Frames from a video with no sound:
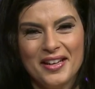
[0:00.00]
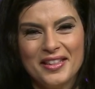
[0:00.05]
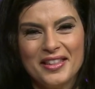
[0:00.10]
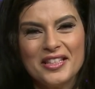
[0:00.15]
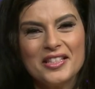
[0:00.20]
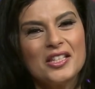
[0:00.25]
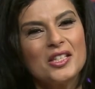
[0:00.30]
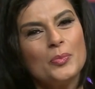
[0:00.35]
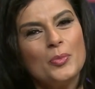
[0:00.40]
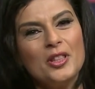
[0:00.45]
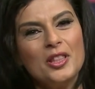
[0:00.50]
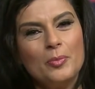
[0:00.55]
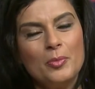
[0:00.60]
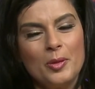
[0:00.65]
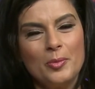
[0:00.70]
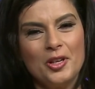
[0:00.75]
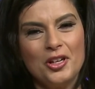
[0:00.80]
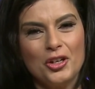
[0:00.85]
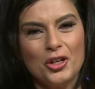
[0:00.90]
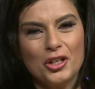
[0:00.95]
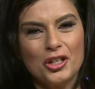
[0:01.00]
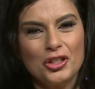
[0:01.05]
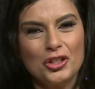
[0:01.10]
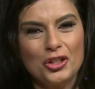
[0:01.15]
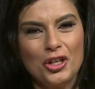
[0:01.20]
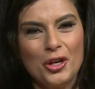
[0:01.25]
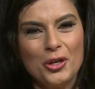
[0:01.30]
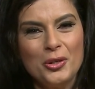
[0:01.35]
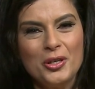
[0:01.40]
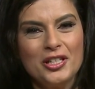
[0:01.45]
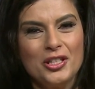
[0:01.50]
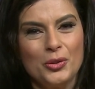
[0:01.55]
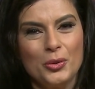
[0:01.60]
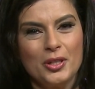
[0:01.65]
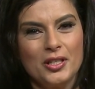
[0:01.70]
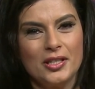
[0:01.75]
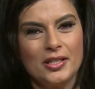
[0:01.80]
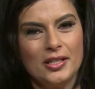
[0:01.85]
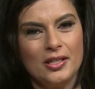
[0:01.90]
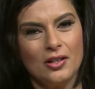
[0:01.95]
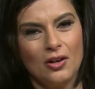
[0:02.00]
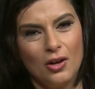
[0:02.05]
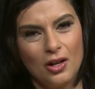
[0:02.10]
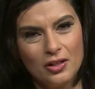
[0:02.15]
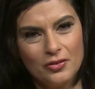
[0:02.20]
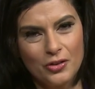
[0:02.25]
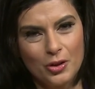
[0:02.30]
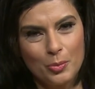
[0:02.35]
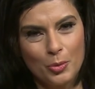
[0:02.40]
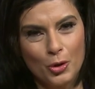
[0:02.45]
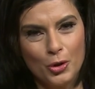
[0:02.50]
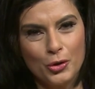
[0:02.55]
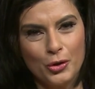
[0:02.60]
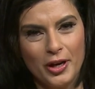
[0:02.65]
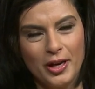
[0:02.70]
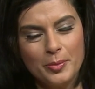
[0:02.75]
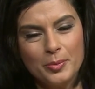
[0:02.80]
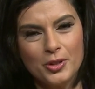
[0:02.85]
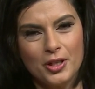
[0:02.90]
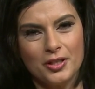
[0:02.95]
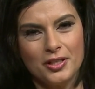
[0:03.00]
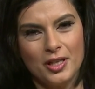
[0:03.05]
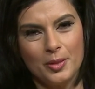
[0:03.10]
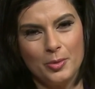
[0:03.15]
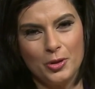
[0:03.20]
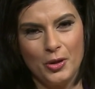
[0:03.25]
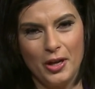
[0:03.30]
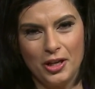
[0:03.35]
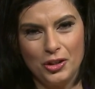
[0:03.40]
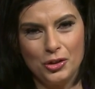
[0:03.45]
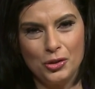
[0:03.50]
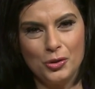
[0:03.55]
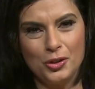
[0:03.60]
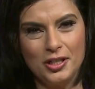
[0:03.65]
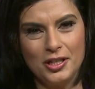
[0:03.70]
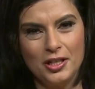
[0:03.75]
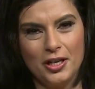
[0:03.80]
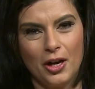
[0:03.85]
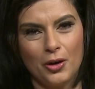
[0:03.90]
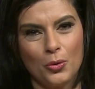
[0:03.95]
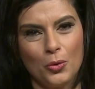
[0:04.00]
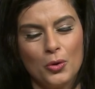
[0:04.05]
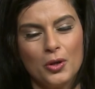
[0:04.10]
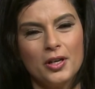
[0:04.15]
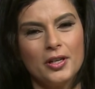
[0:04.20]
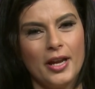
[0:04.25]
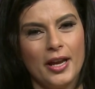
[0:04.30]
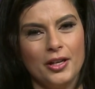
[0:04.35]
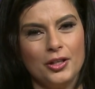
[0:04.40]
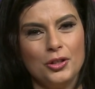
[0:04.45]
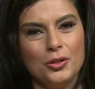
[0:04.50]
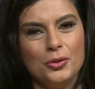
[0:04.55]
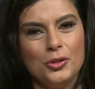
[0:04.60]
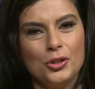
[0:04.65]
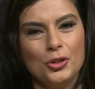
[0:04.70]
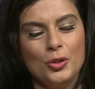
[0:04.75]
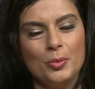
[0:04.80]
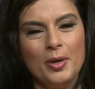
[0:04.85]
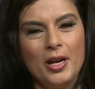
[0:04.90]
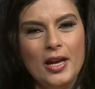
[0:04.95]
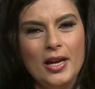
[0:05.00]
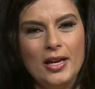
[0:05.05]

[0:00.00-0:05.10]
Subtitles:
This has been the Mimi Geerges Show. You can see all of our programs on WHUT.org and YouTube.